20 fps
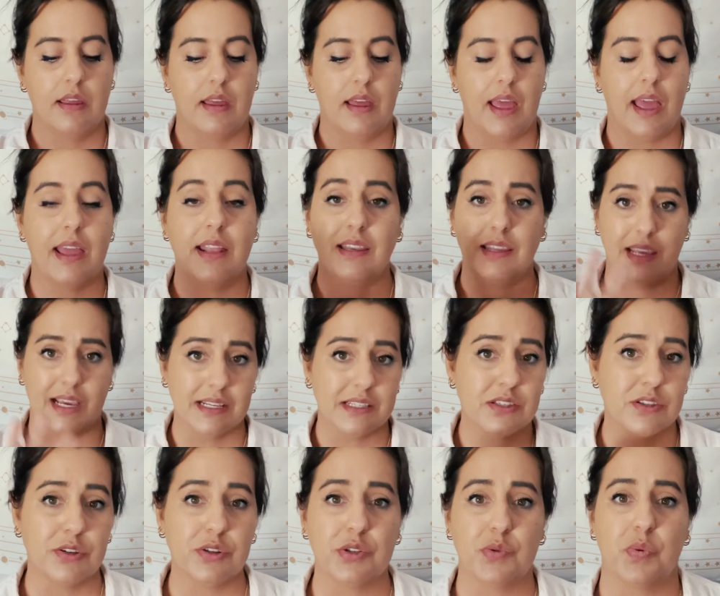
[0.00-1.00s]
And yes,
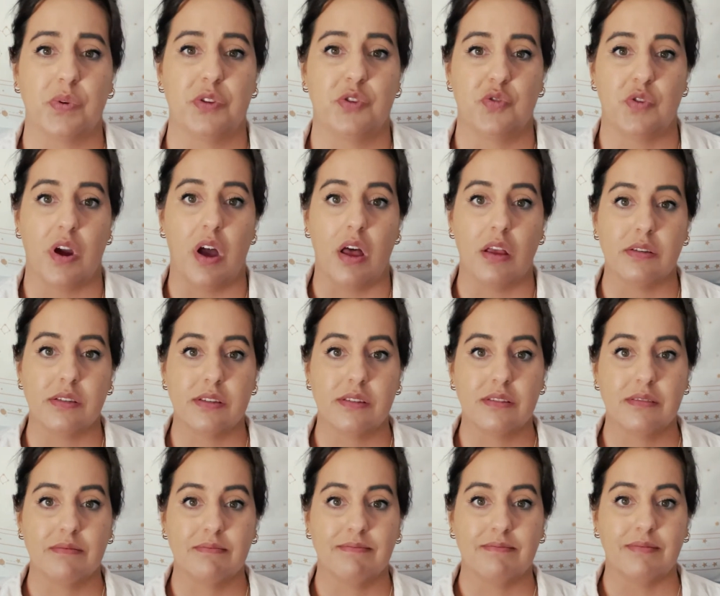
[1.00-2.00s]
there's withdrawals.
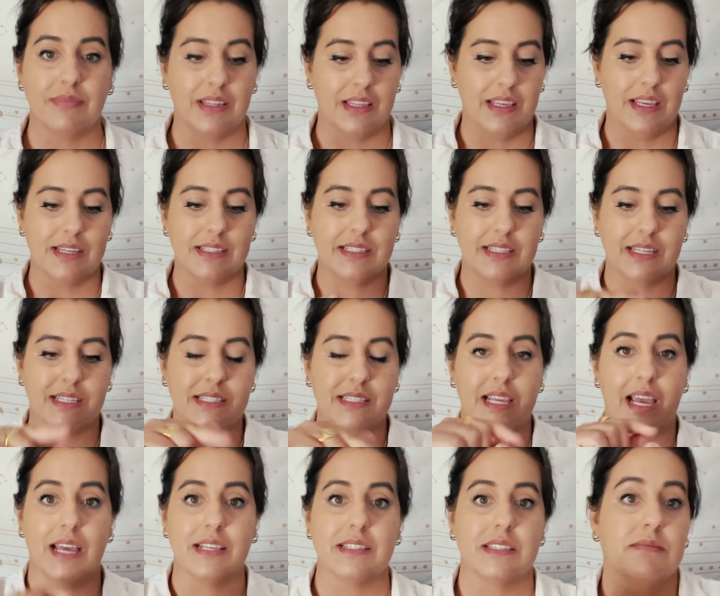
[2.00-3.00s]
Yes, yes,
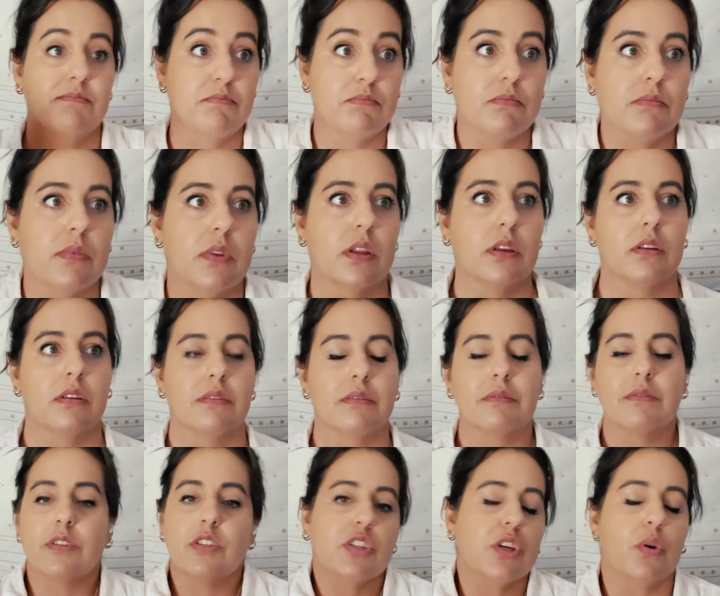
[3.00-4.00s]
yes.
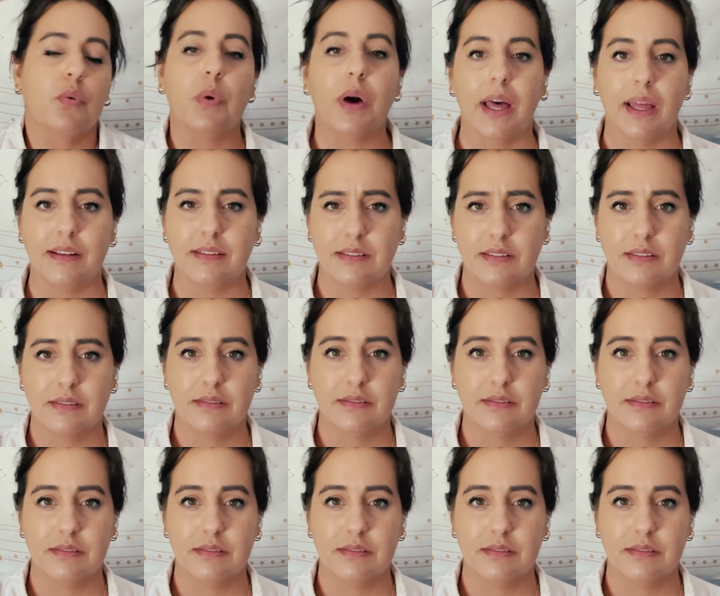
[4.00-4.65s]
So what?